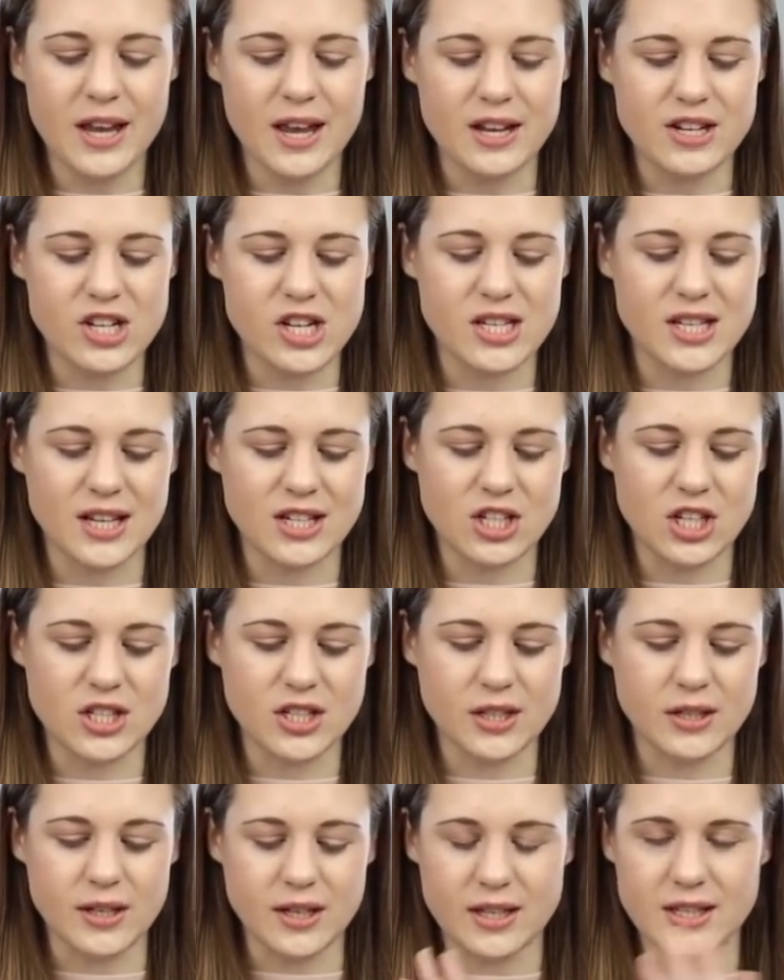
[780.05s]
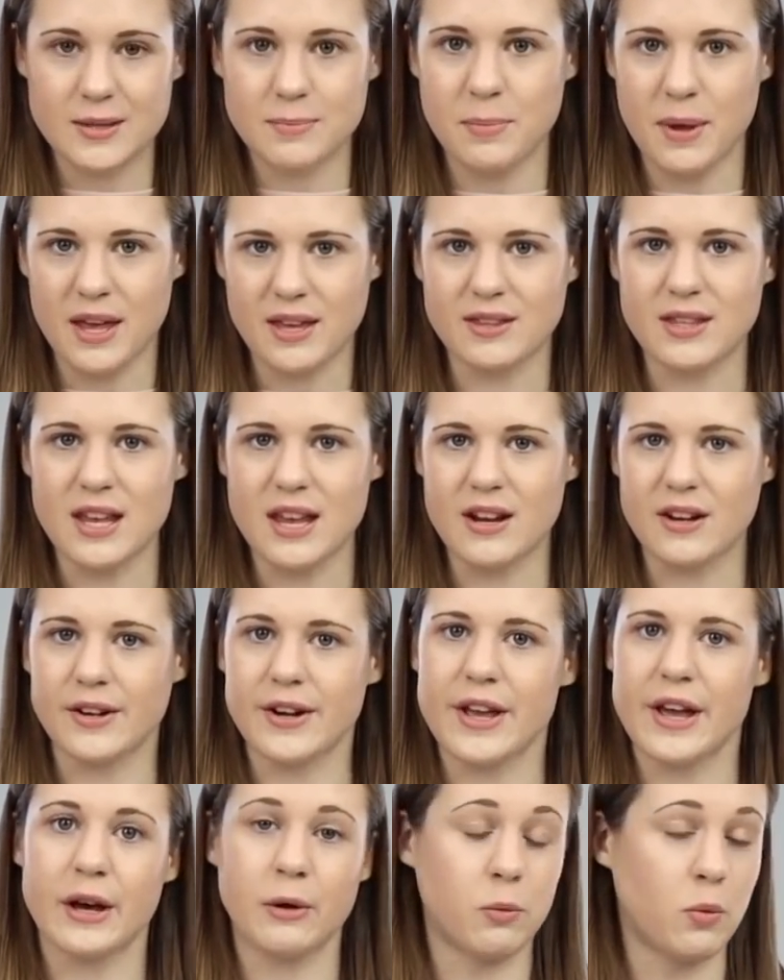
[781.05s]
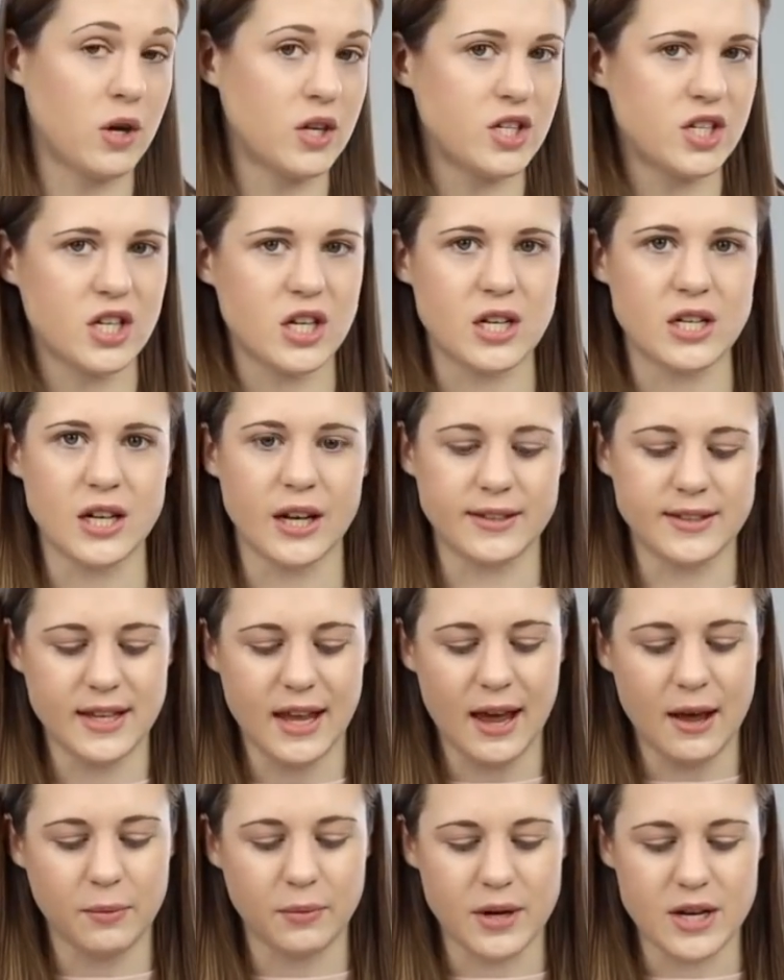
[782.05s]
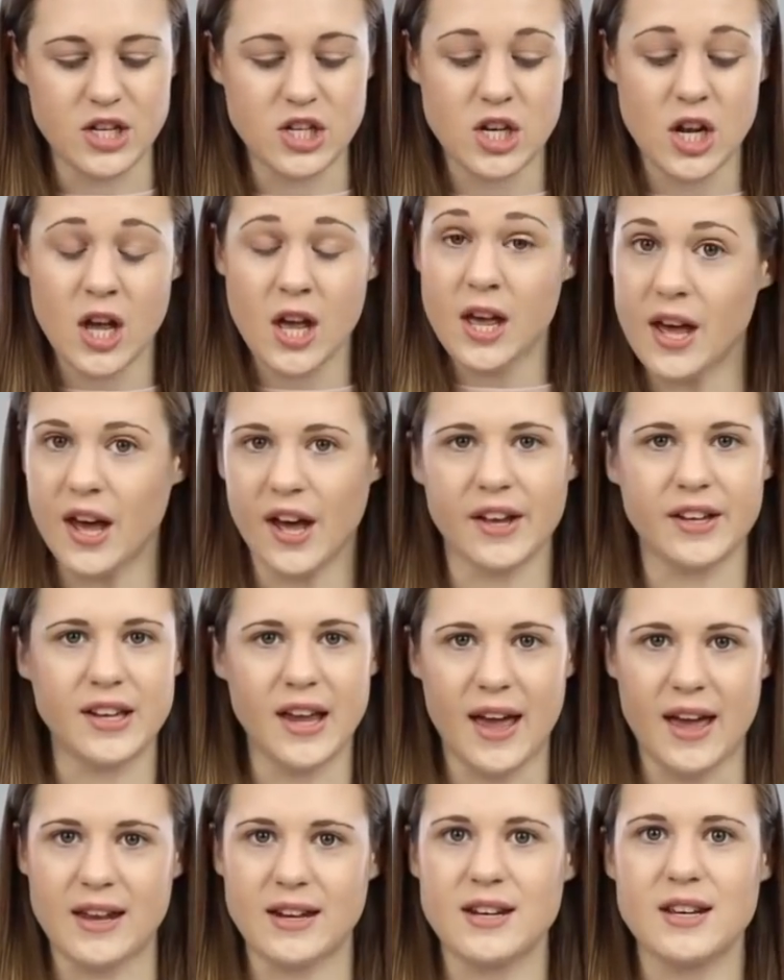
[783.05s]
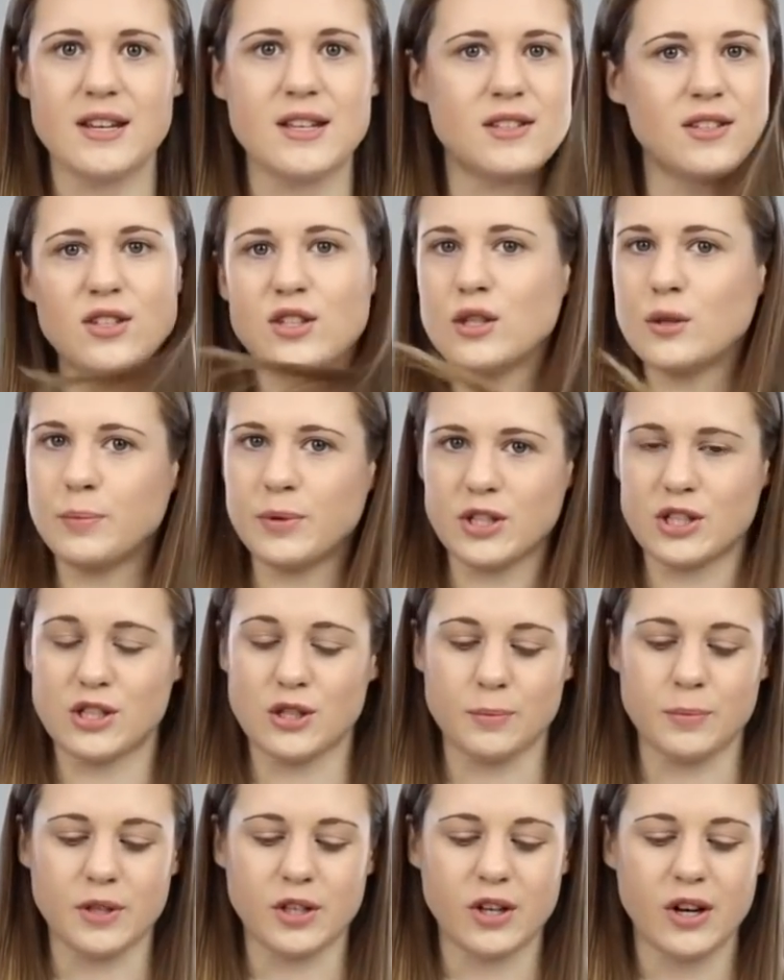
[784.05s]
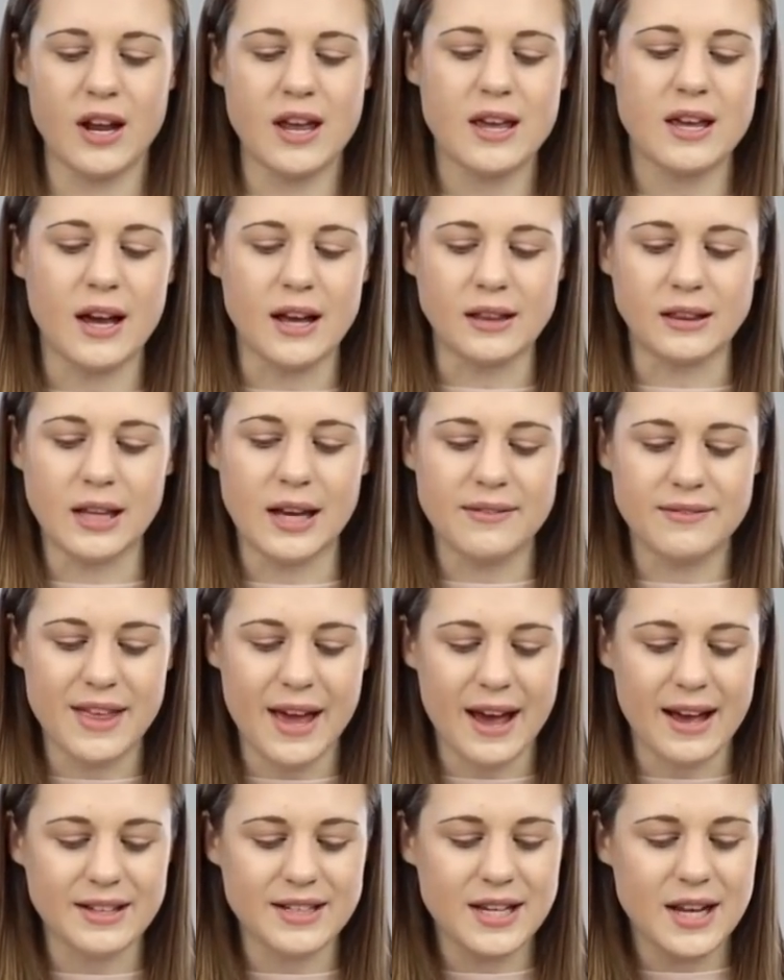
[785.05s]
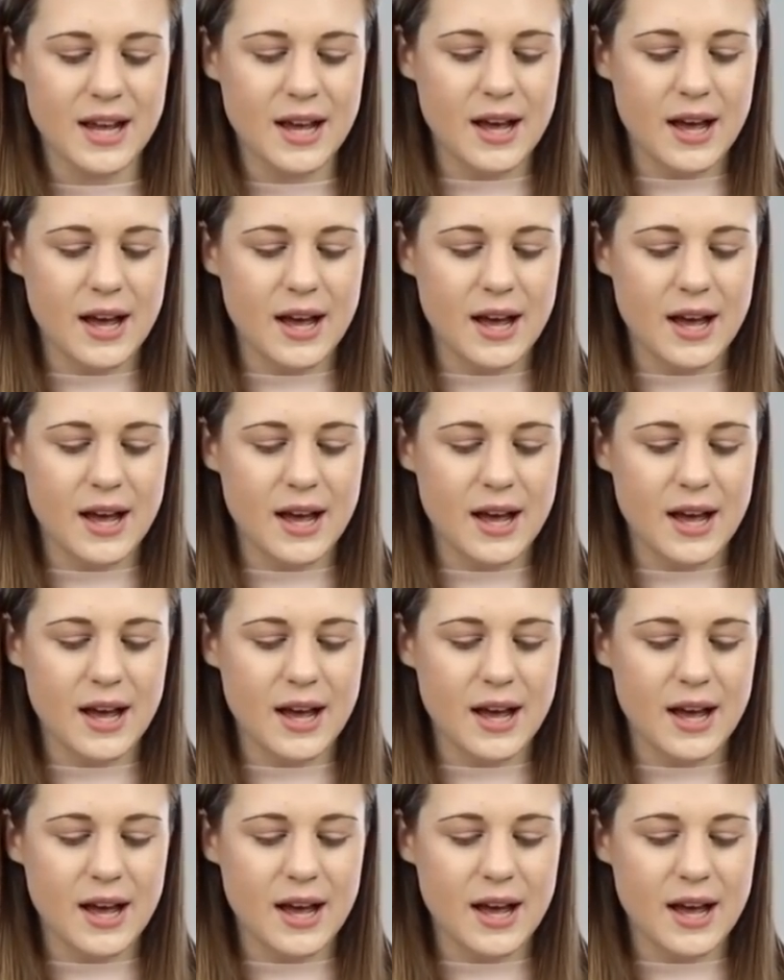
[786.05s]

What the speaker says: And she said she's going to expand the area once she does that, which again is super, super great. I love that.